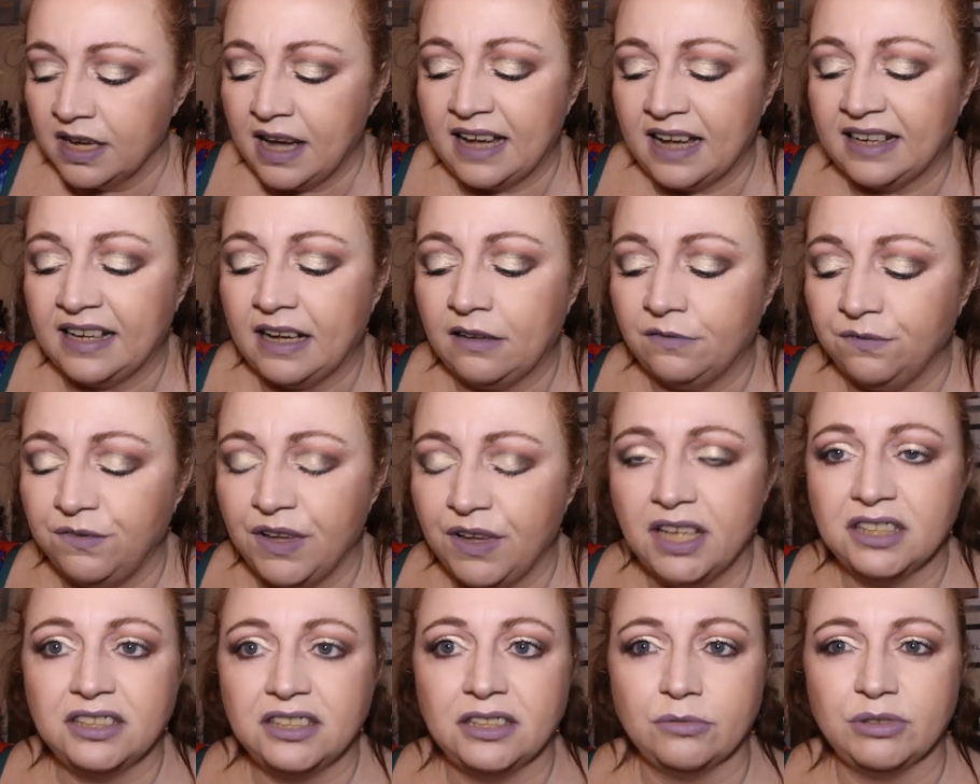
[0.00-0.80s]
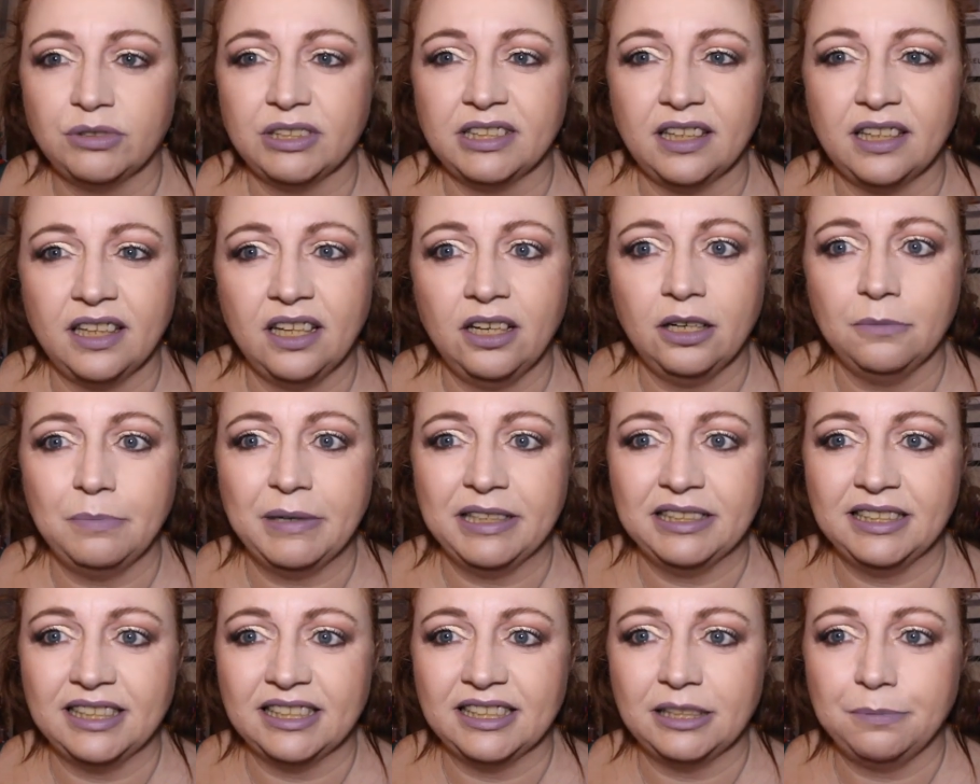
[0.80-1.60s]
And at first I was a little
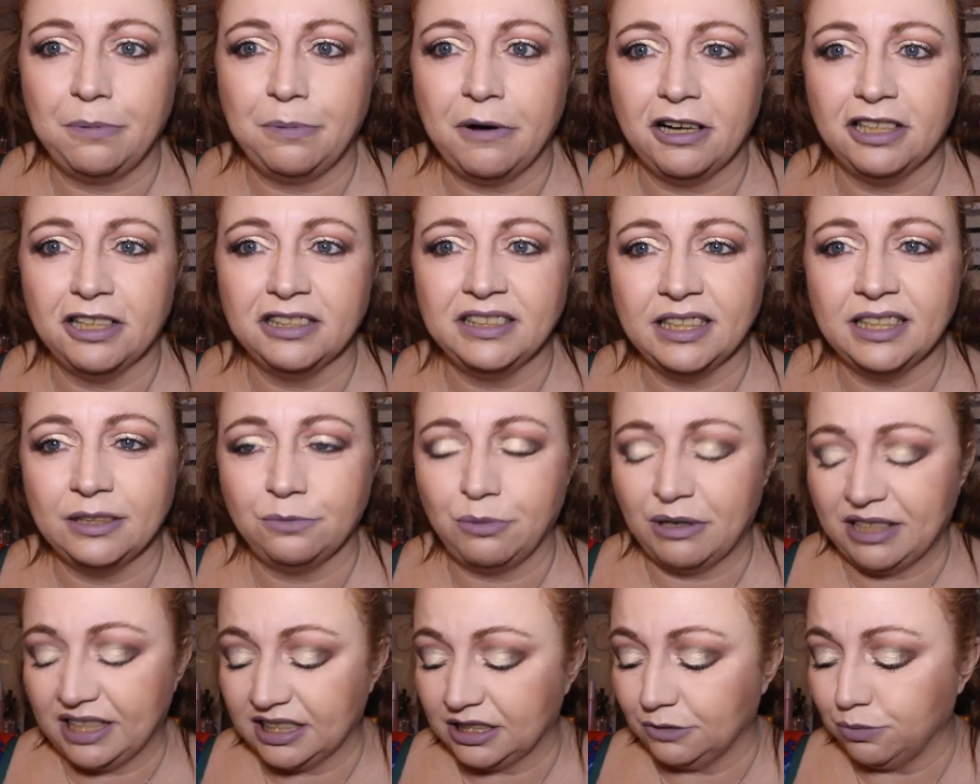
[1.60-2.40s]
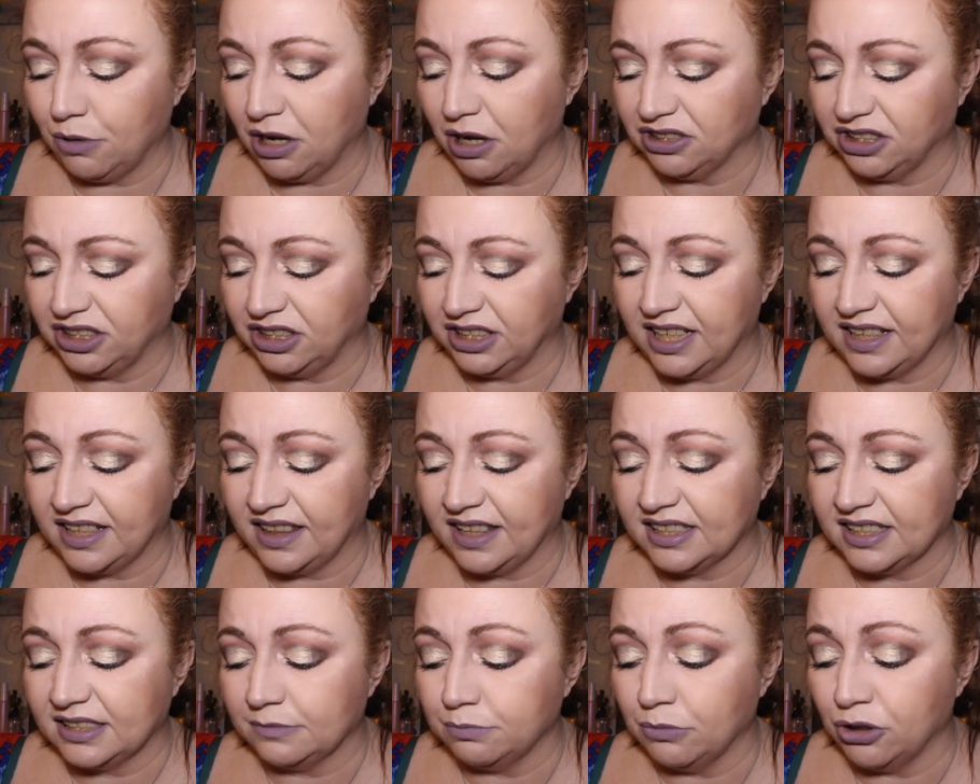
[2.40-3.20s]
bit disappointed when I swatched it
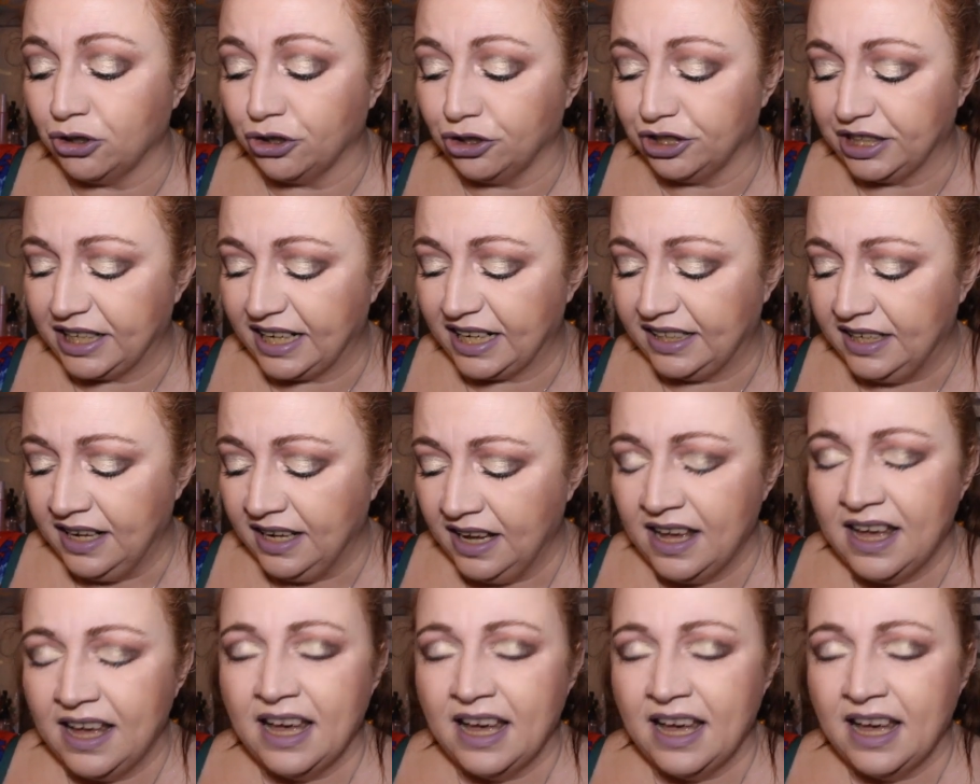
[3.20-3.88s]
this morning.